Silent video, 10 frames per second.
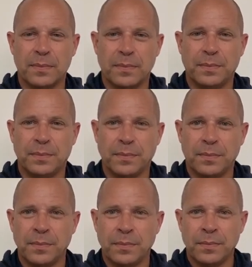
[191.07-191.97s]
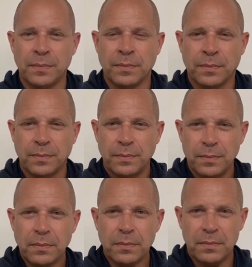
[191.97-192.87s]

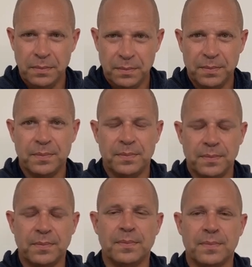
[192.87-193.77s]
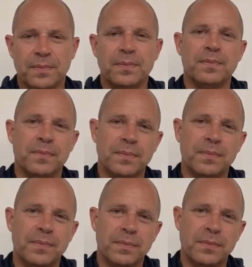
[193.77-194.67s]

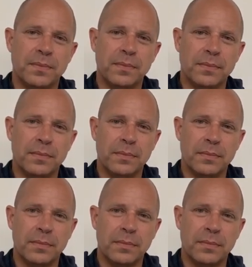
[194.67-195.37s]
(not speaking)